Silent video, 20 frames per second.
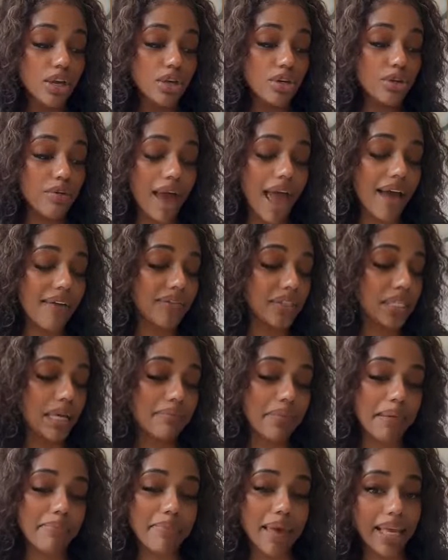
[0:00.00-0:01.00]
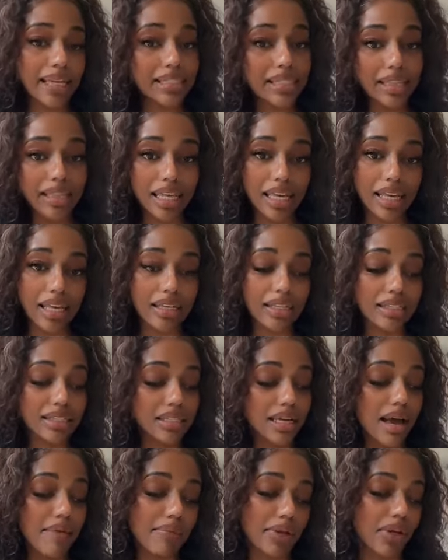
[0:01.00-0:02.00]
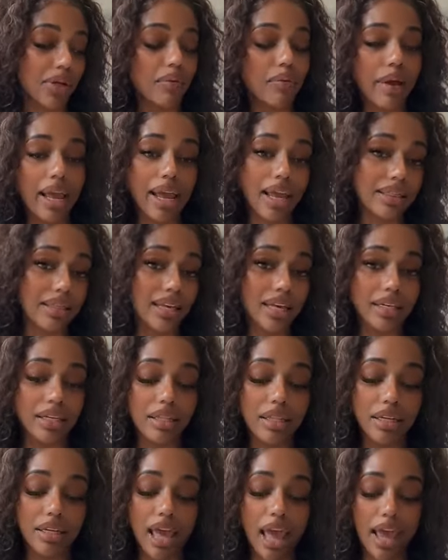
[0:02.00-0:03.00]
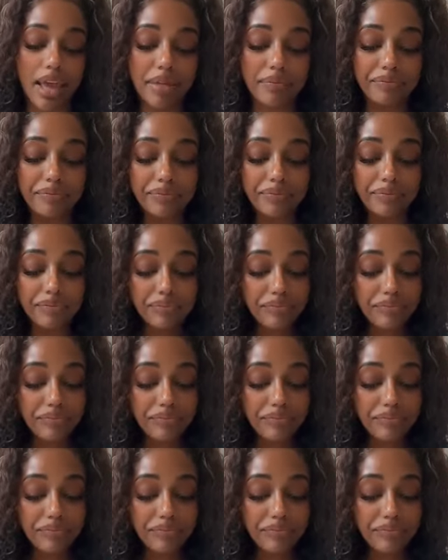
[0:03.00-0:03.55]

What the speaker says: You have some amazing things coming your way at the end of the day.